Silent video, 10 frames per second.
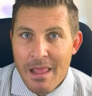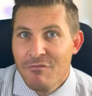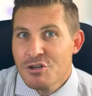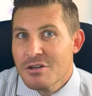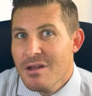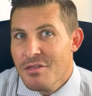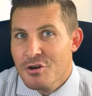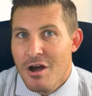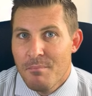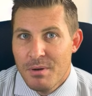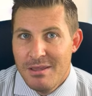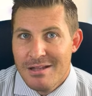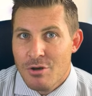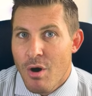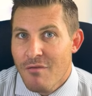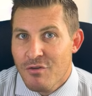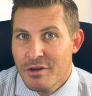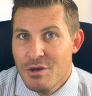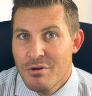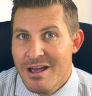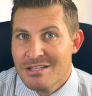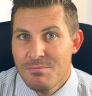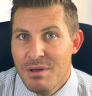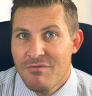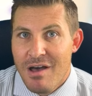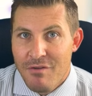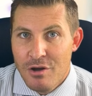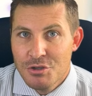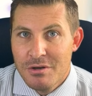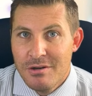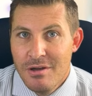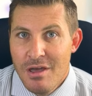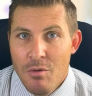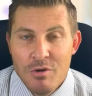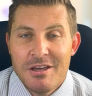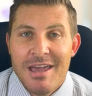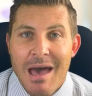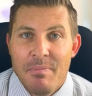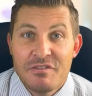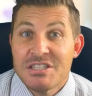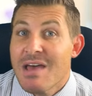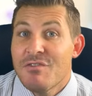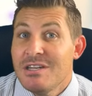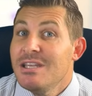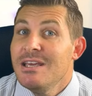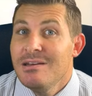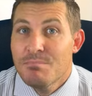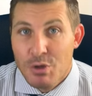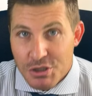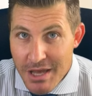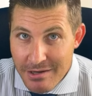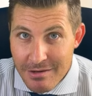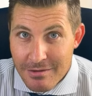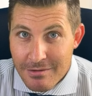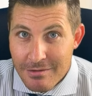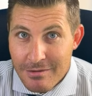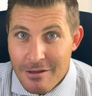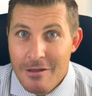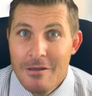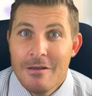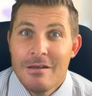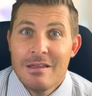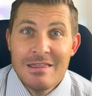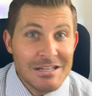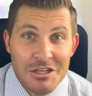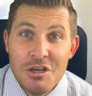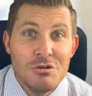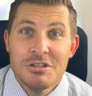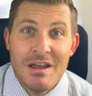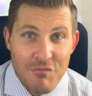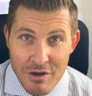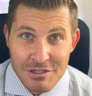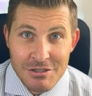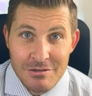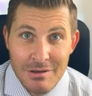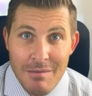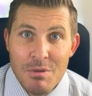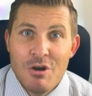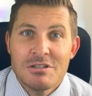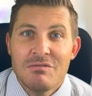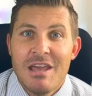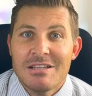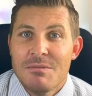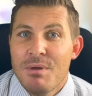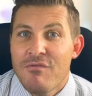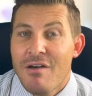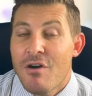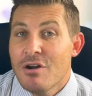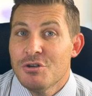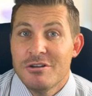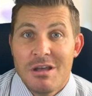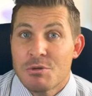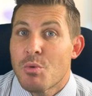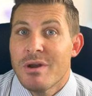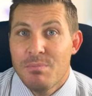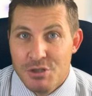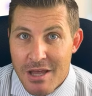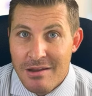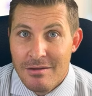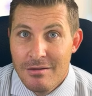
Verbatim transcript: versus another company that's offering you an S and P five hundred with a cap of seventeen percent. That's a huge difference, because if the S and P five hundred is up twenty percent,